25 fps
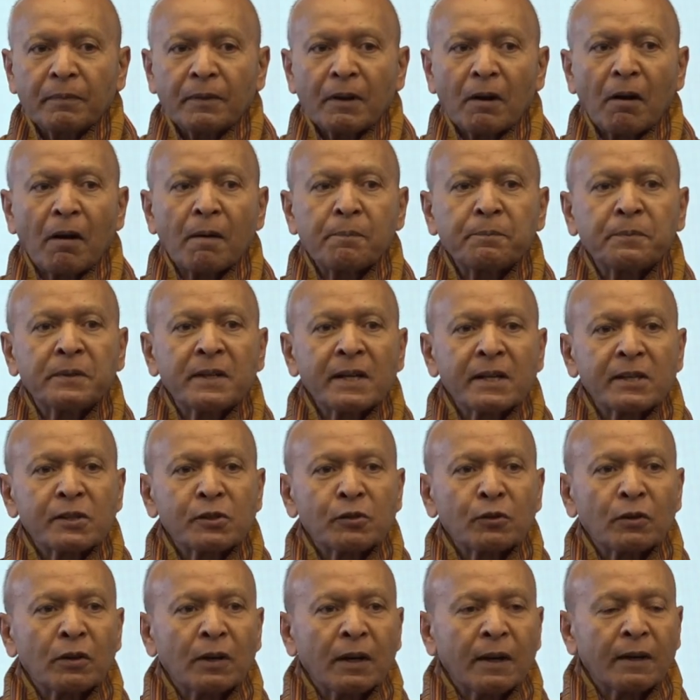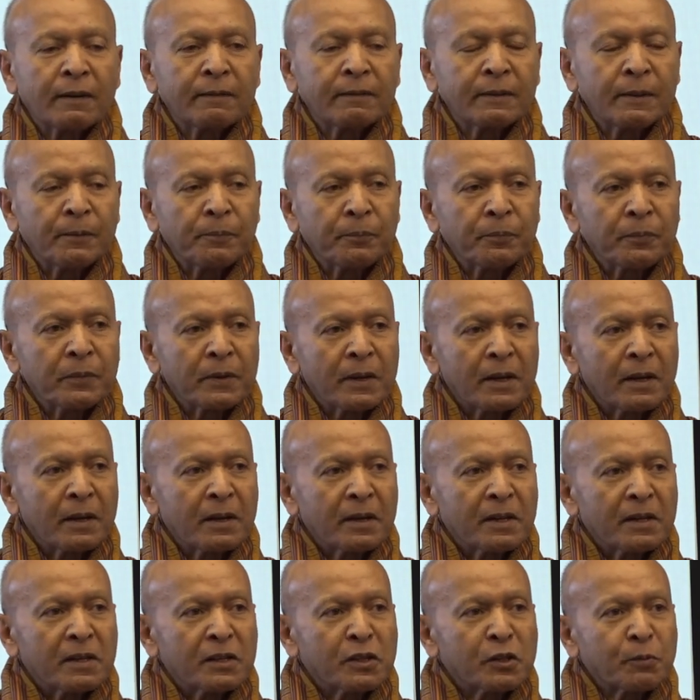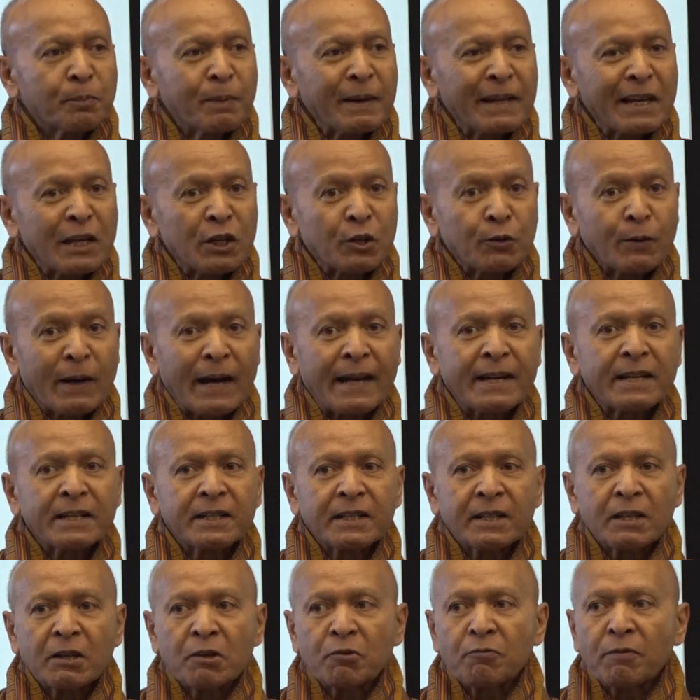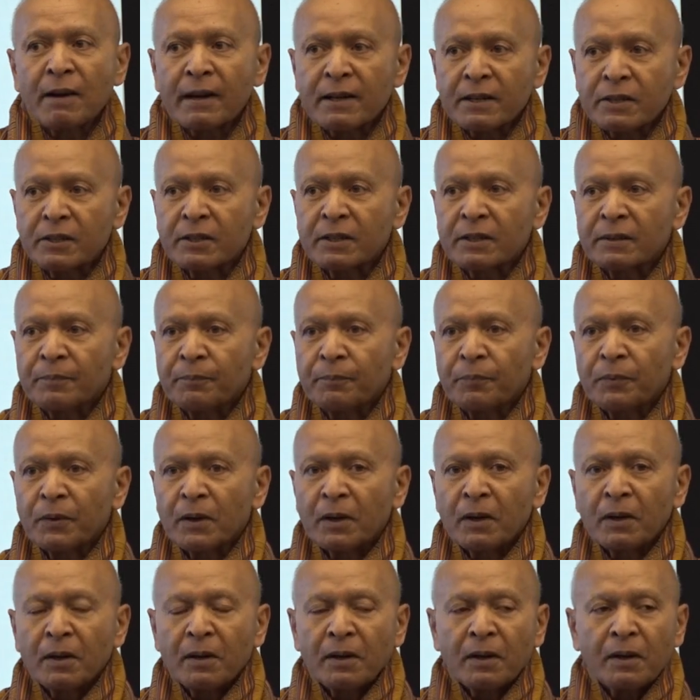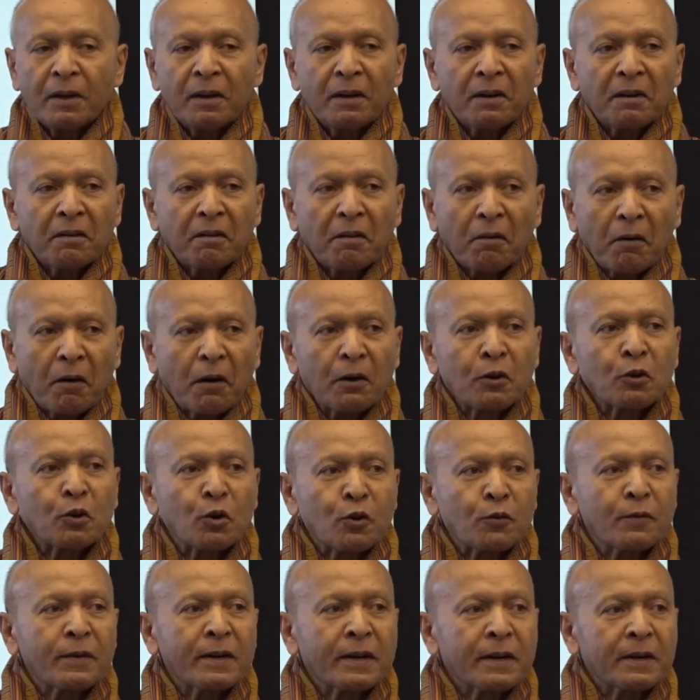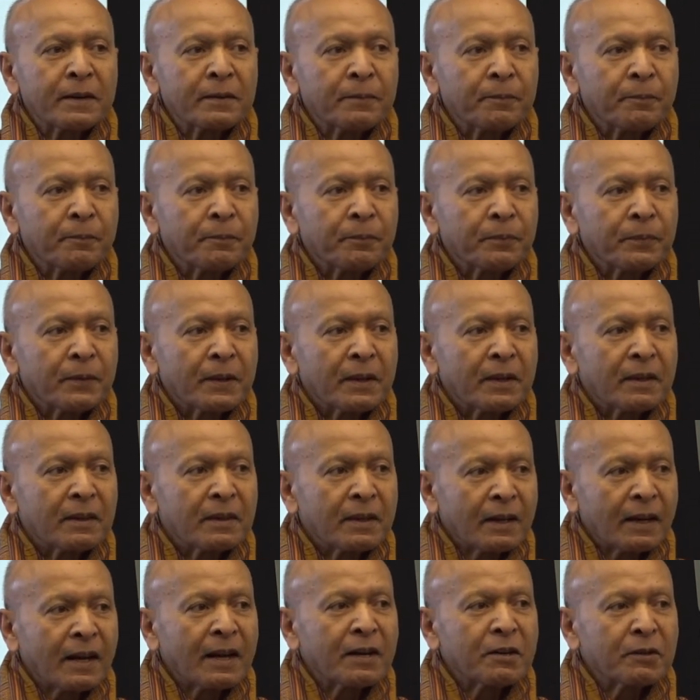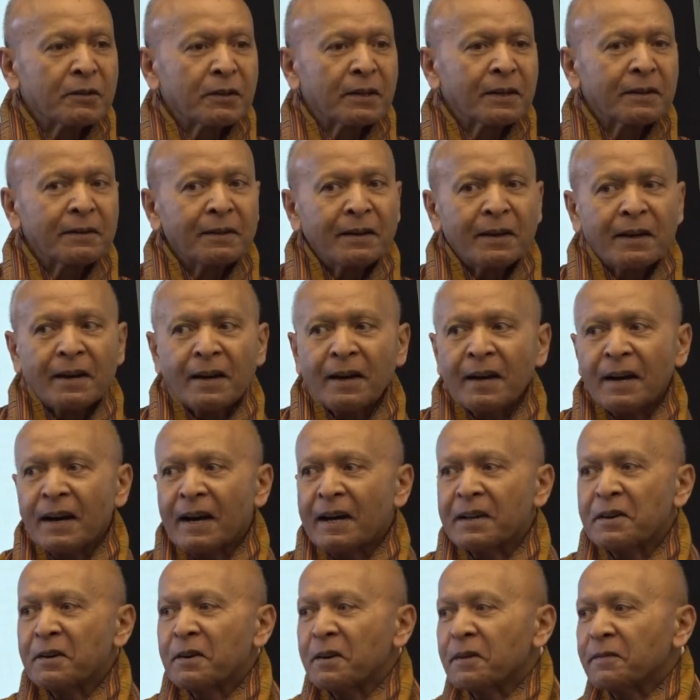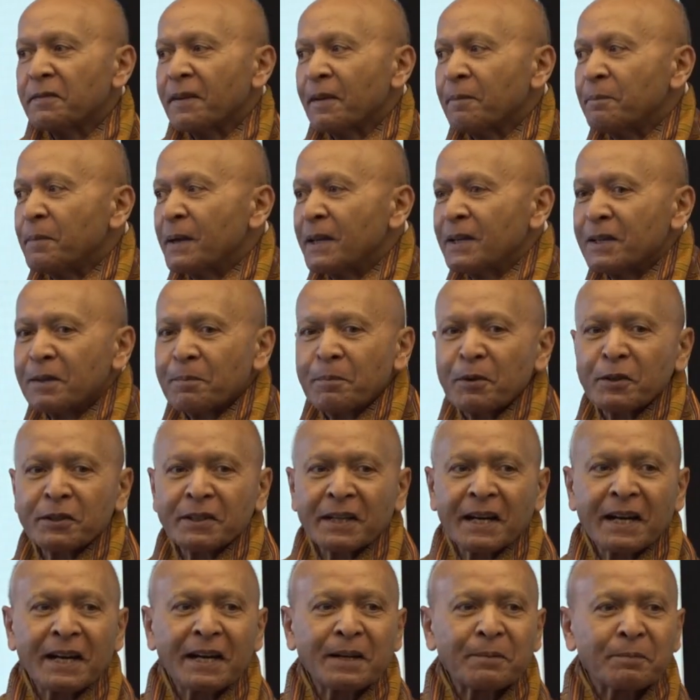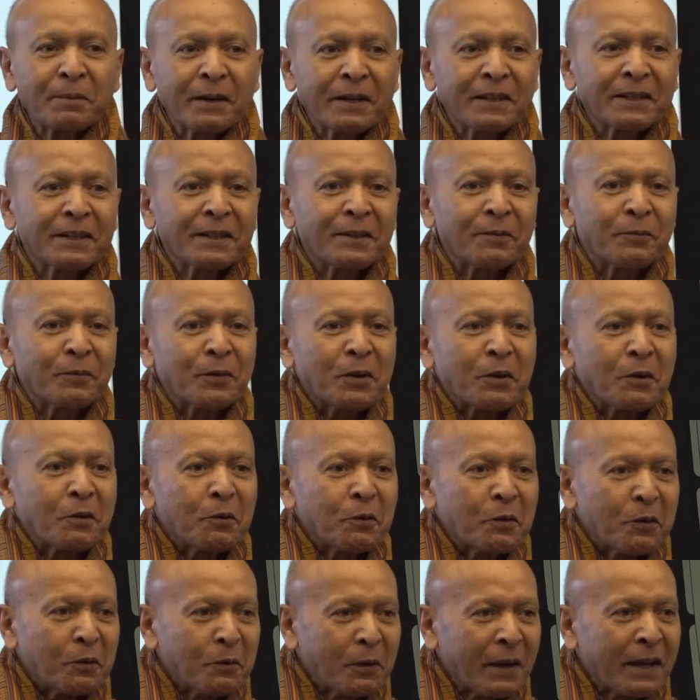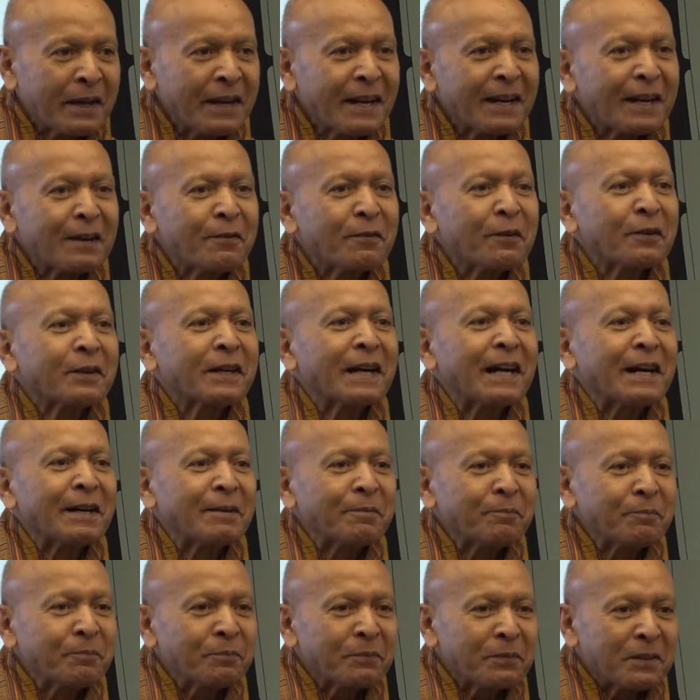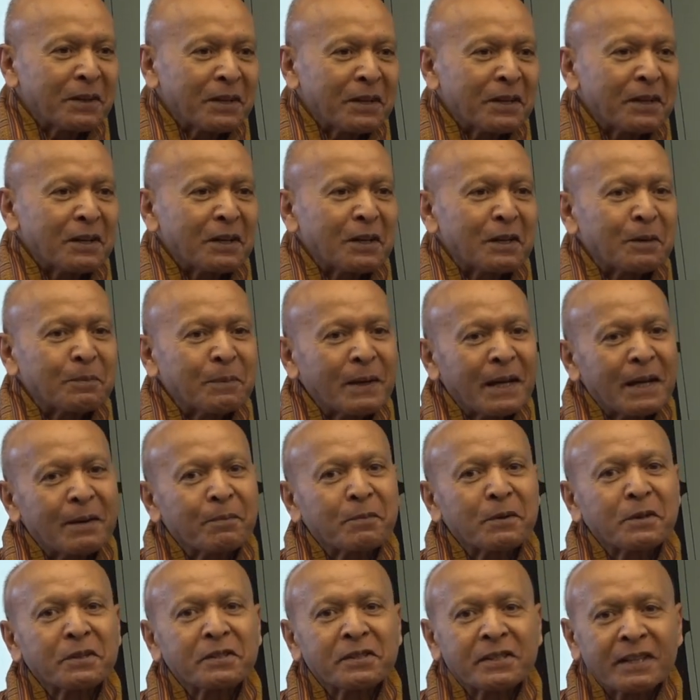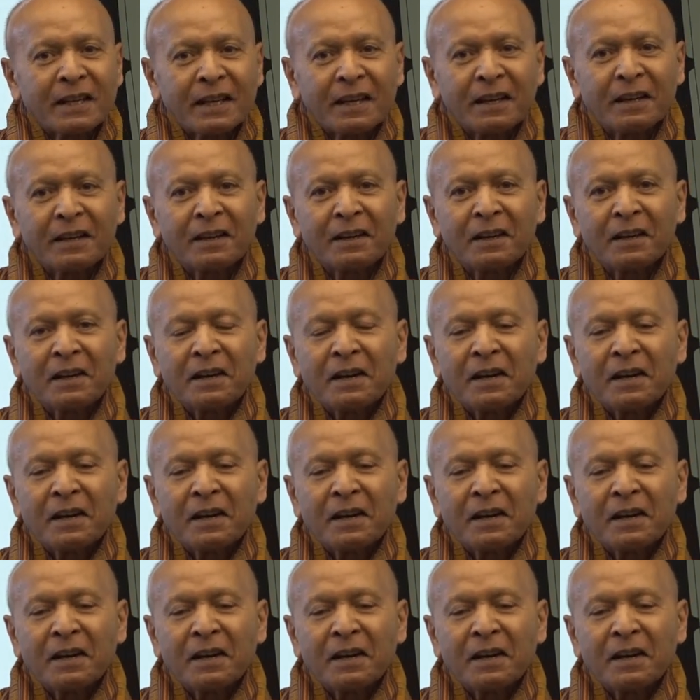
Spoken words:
Objects of spirituality, religion, all over the country. I don't know if you have been to Bhutan, but when and if you come, you'll be able to see